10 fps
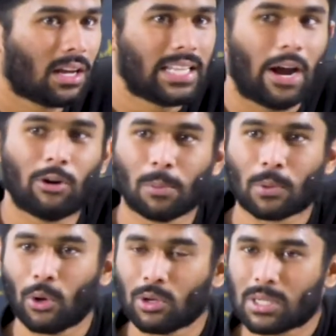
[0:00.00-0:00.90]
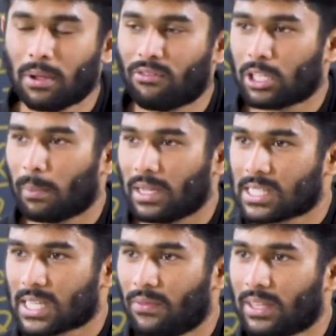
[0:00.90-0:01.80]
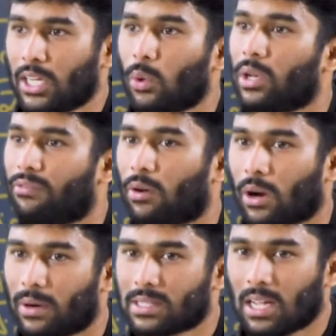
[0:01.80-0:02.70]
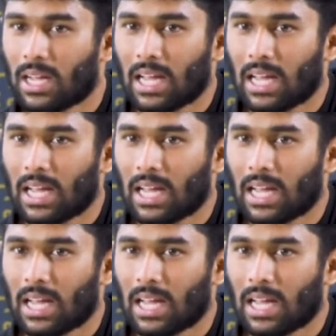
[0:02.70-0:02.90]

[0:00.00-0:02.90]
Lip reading: They have to produce before the magistrate within 24 hours.